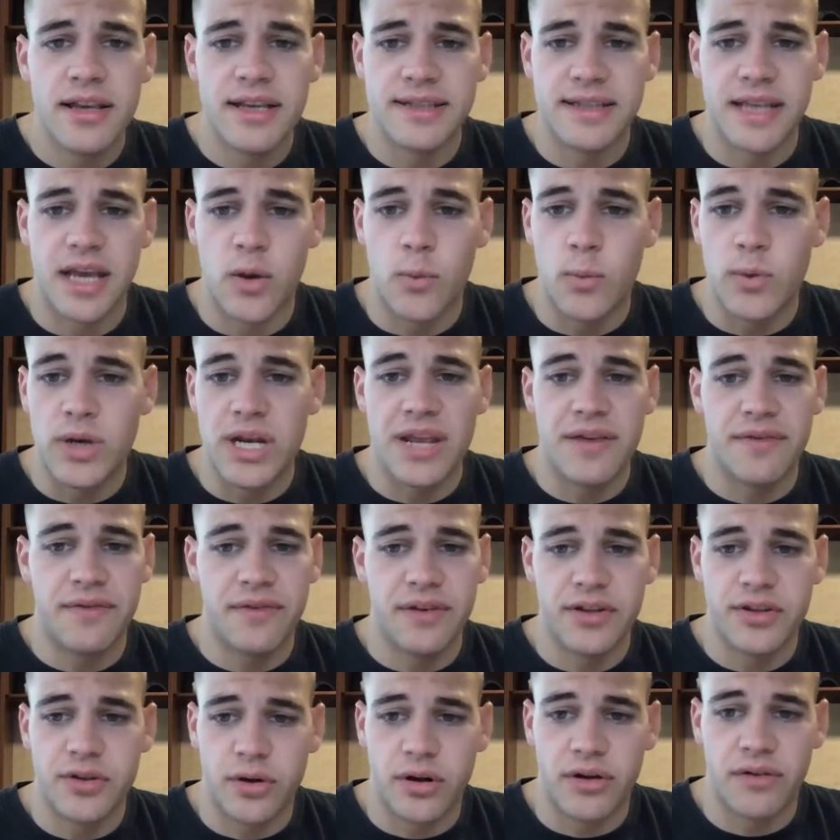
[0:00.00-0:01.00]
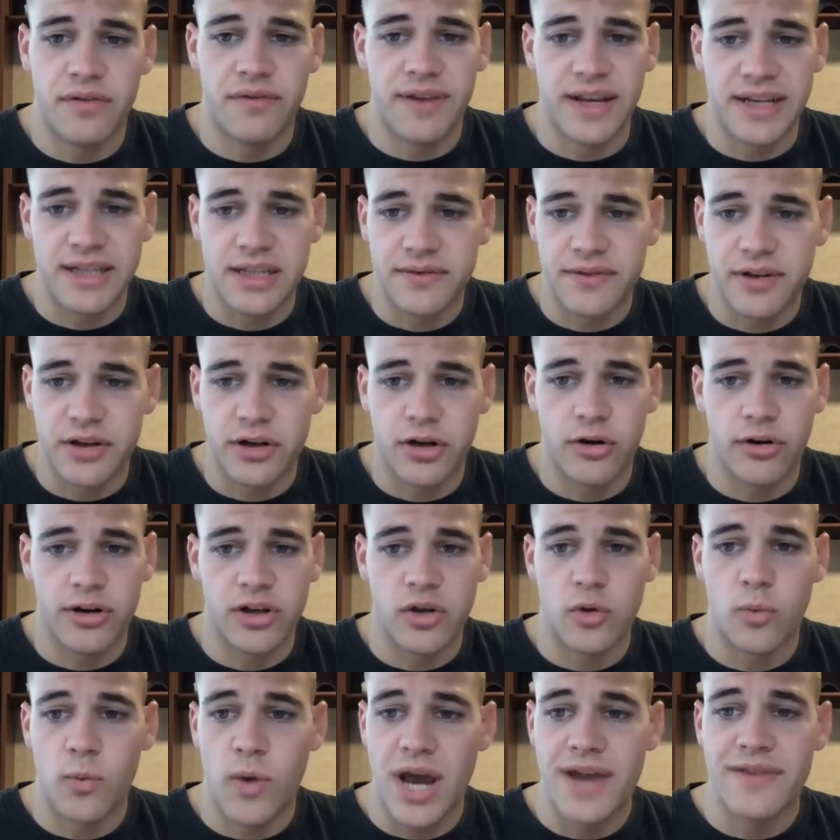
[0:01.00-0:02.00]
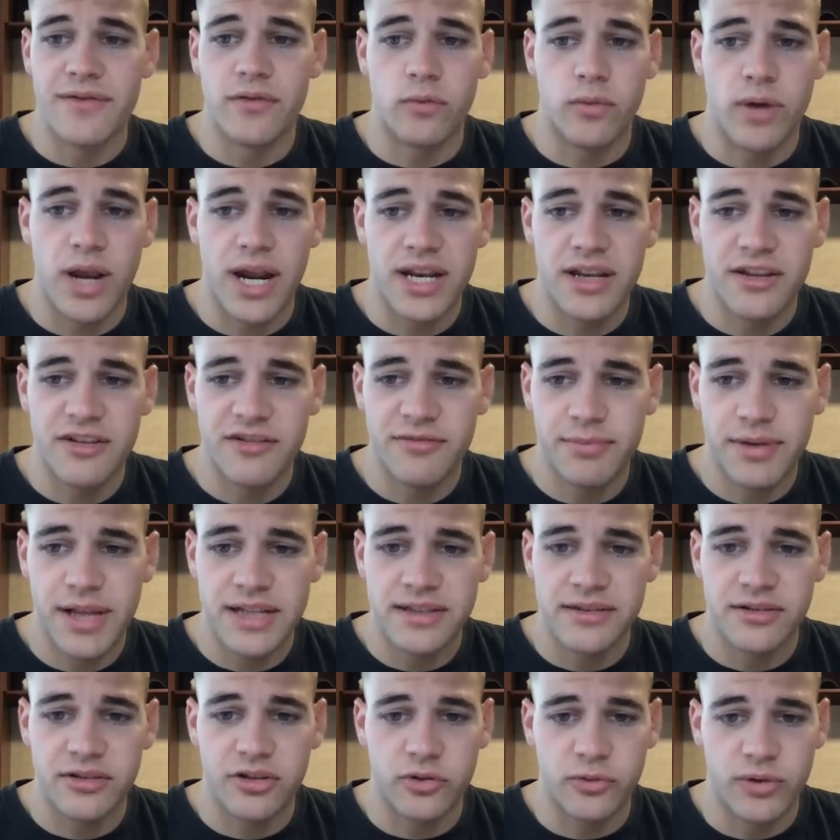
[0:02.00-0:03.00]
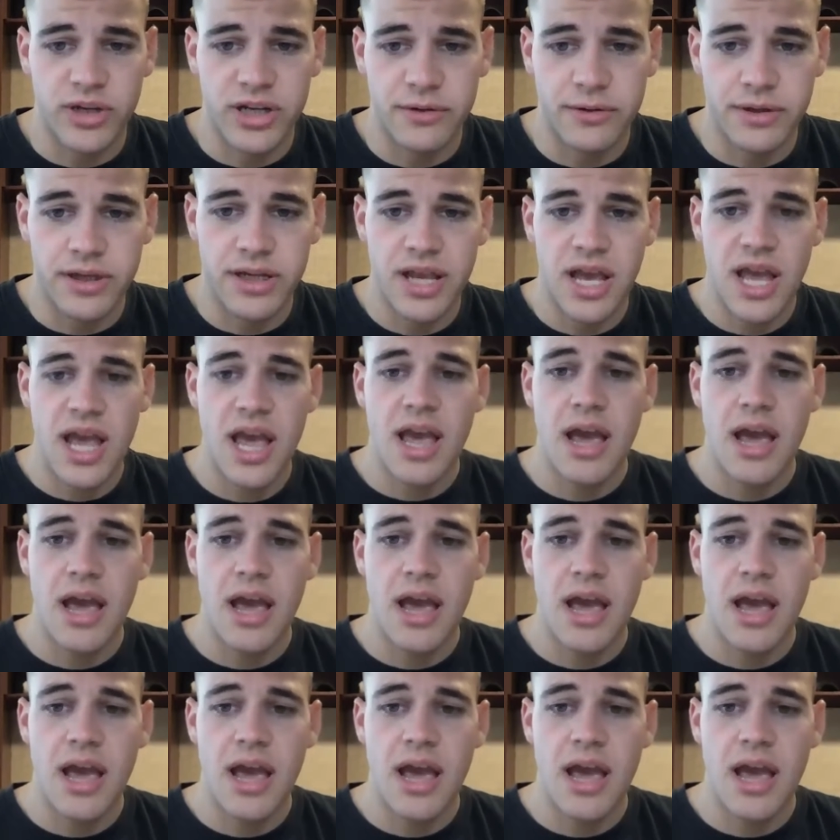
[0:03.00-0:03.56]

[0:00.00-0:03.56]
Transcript: is that weed aphids are effective at hurting a wide variety of plants and greenery.